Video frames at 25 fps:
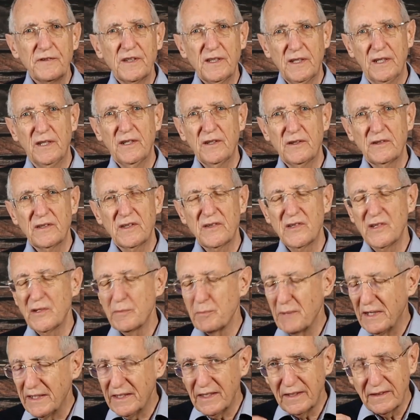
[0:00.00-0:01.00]
This is my
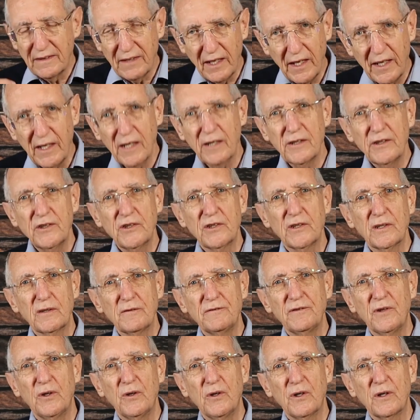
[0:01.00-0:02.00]
daily experience,
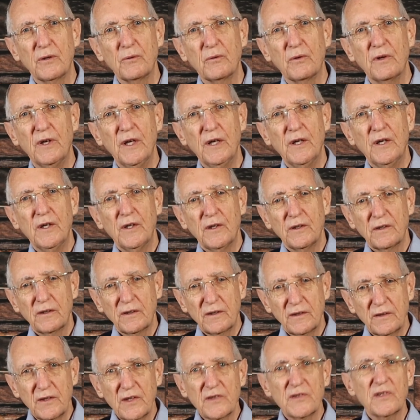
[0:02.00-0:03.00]
that they
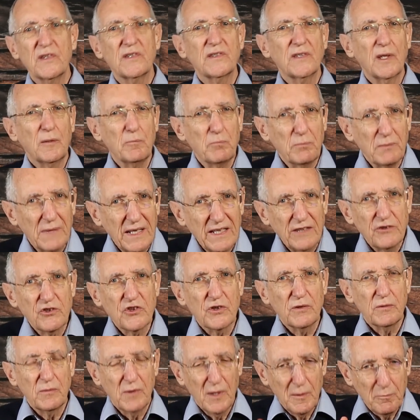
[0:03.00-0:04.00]
give people more
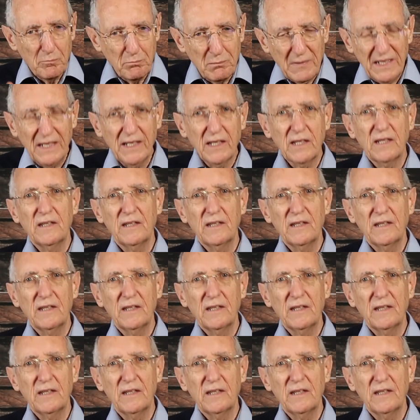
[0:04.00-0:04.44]
energy,